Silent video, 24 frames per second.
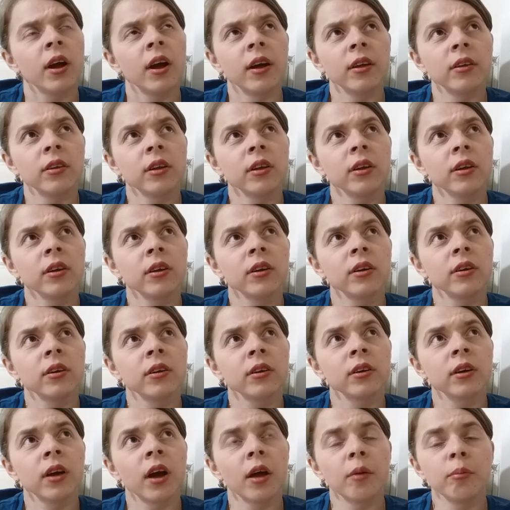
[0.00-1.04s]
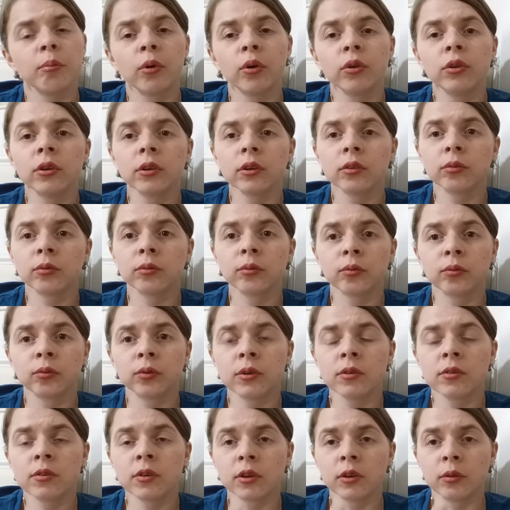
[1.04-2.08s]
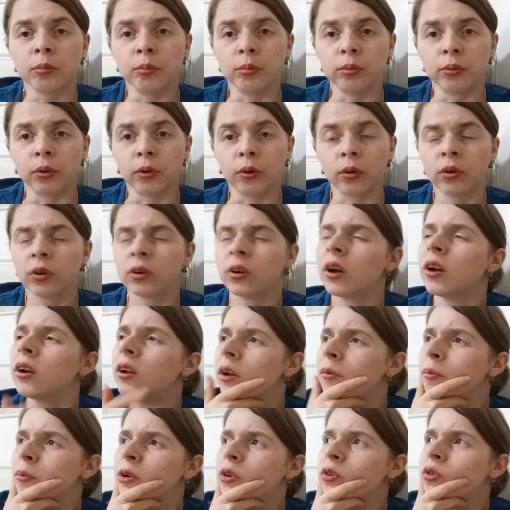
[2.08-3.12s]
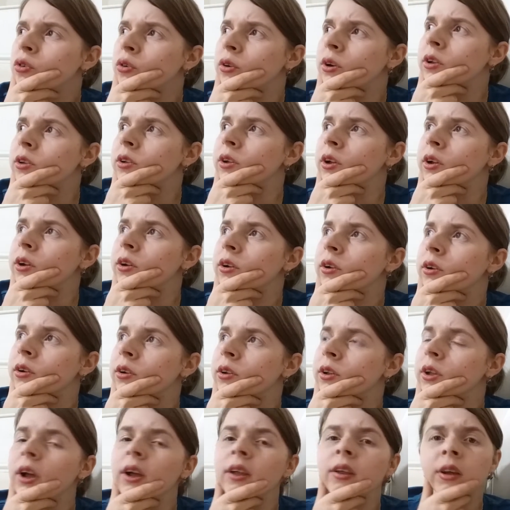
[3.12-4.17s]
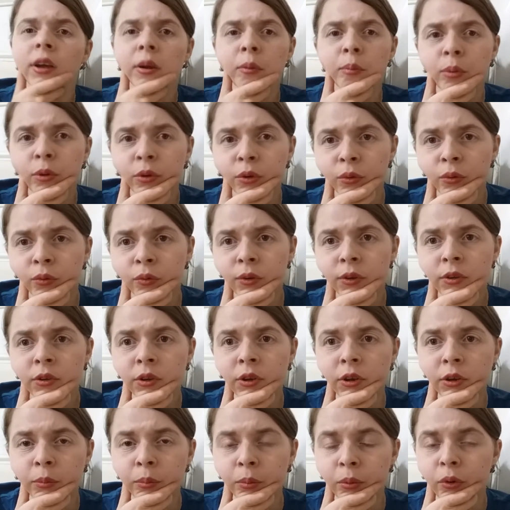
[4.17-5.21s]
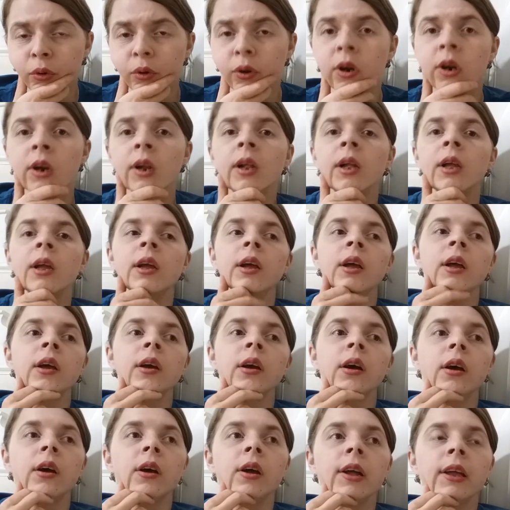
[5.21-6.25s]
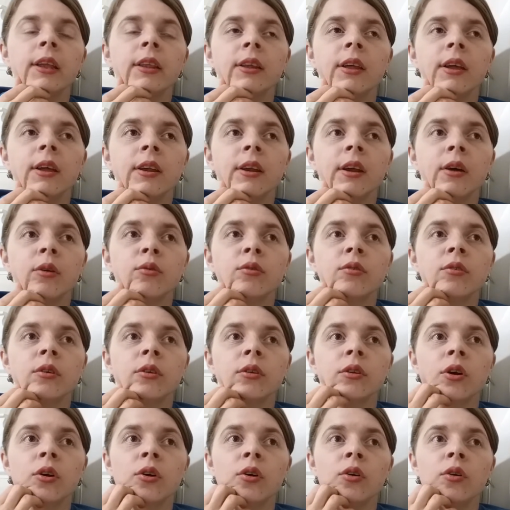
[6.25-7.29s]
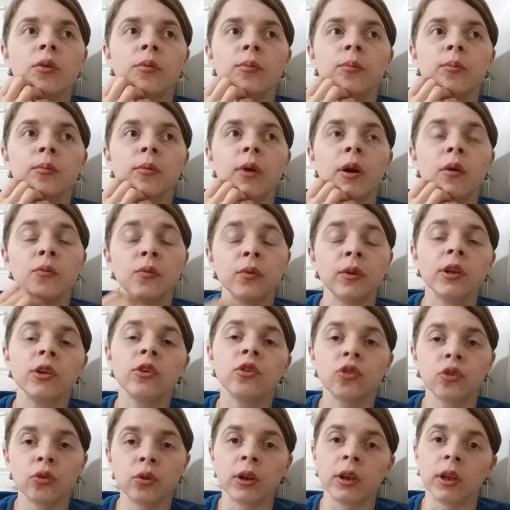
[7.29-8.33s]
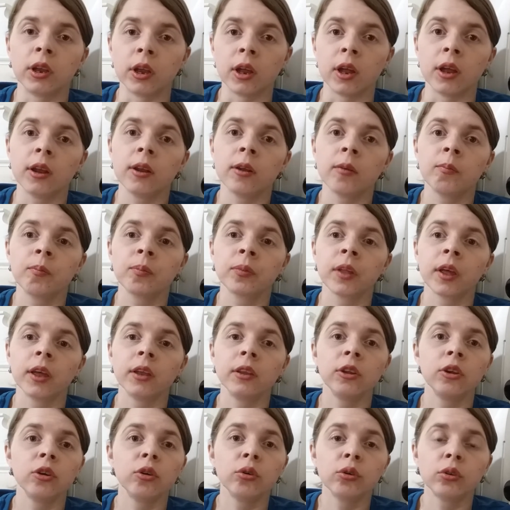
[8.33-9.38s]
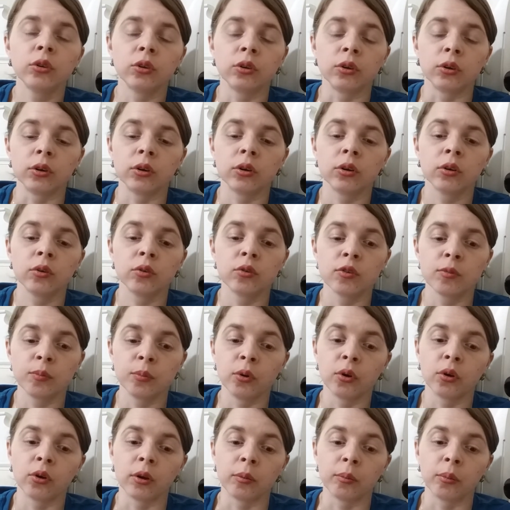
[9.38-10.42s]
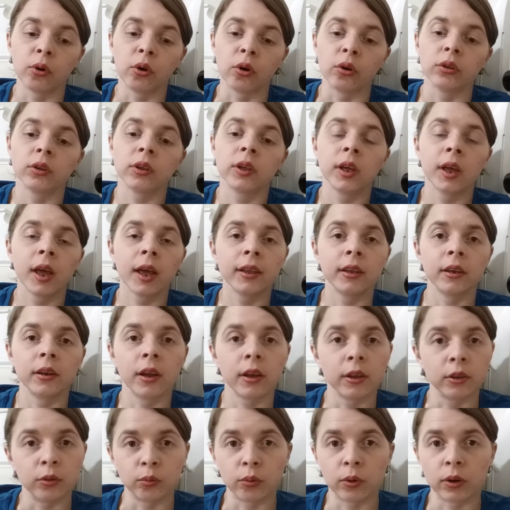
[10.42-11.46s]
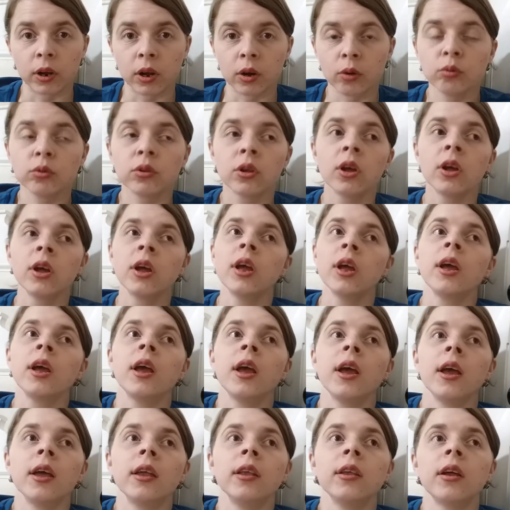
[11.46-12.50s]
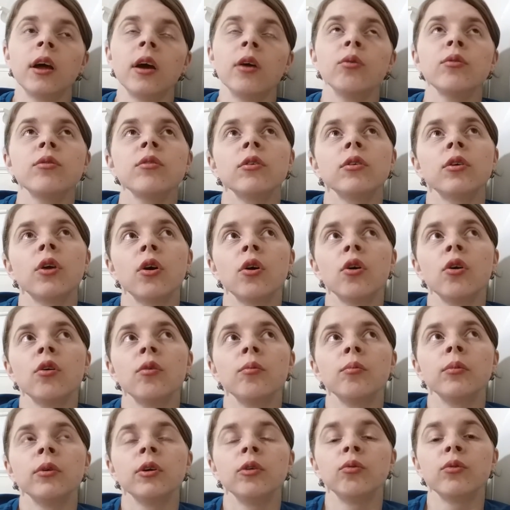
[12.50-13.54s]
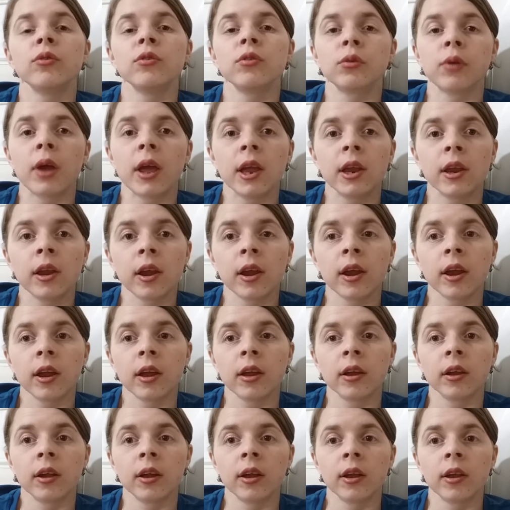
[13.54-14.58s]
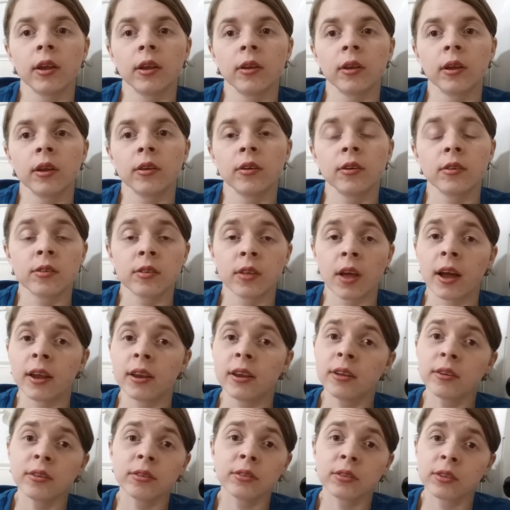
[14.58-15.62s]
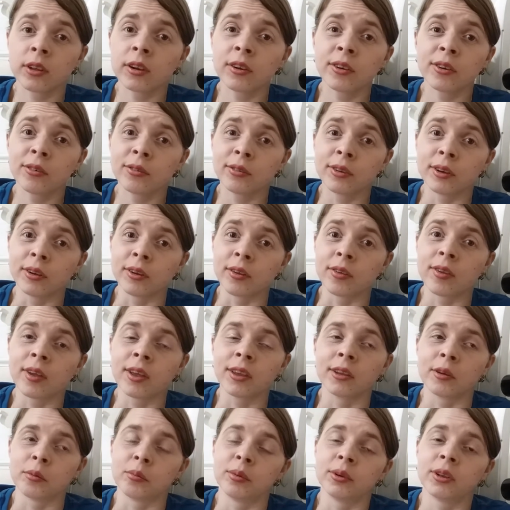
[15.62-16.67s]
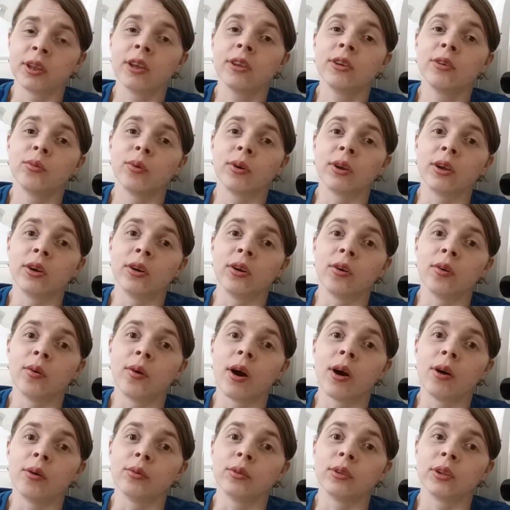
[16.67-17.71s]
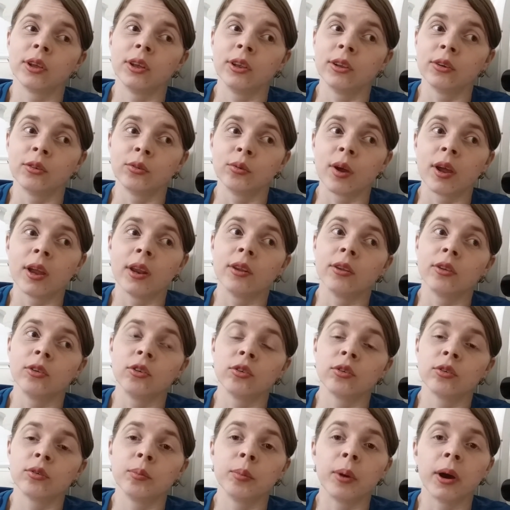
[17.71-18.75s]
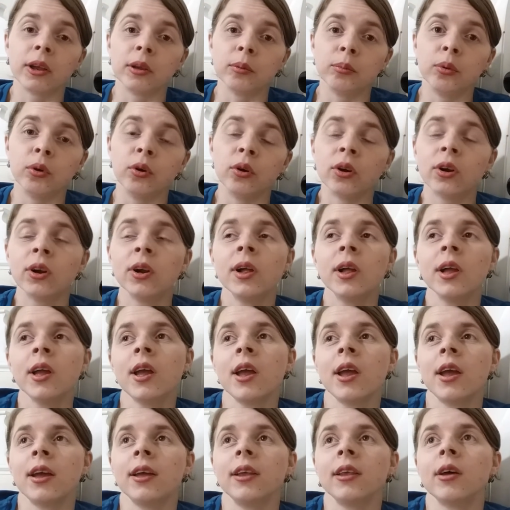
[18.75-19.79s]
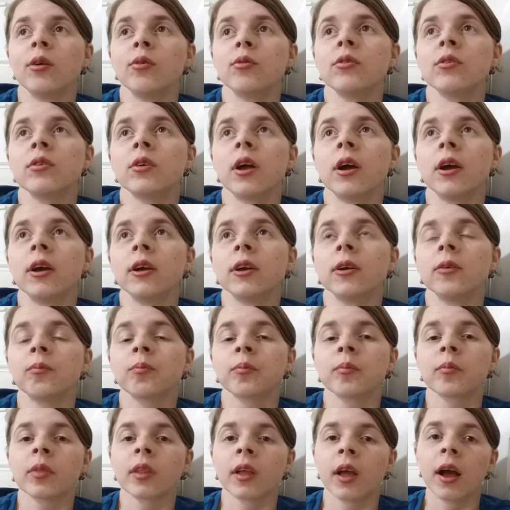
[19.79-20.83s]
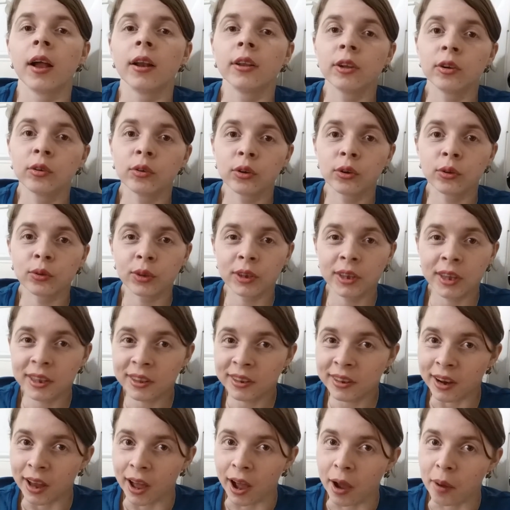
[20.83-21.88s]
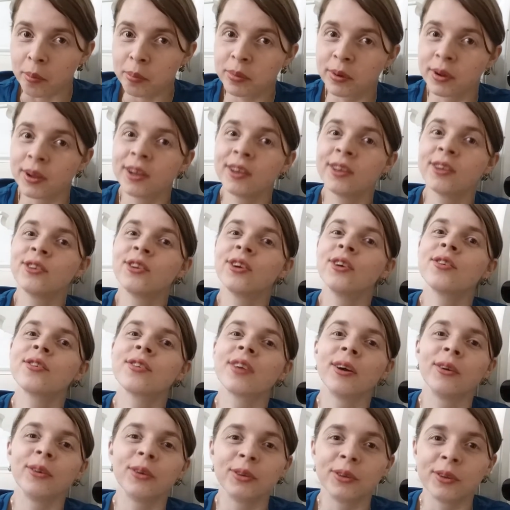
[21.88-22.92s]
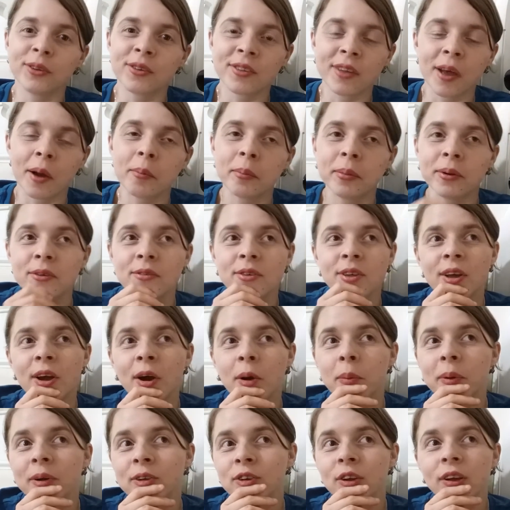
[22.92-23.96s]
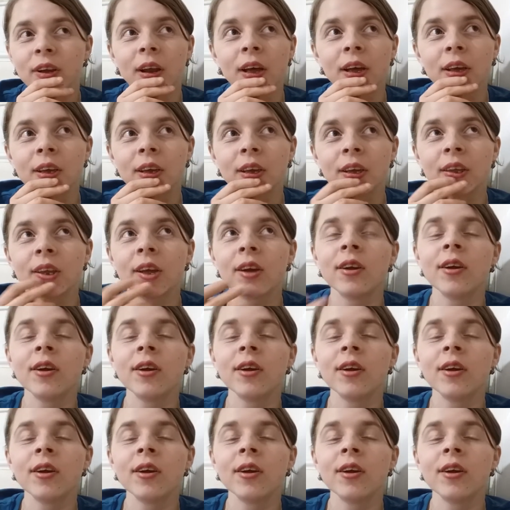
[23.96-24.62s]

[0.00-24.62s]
think I bought the physical book. I'm not sure. I think I bought a physical book, and then I was at home. I finished reading it, and the author whose book I bought, he had another one out, and I was at home. It was raining, and I still lived in the center, but I didn't want to go out in the rain just to buy the book, and I was like, I'll download the Kindle app and just download the sample, see how much I like it.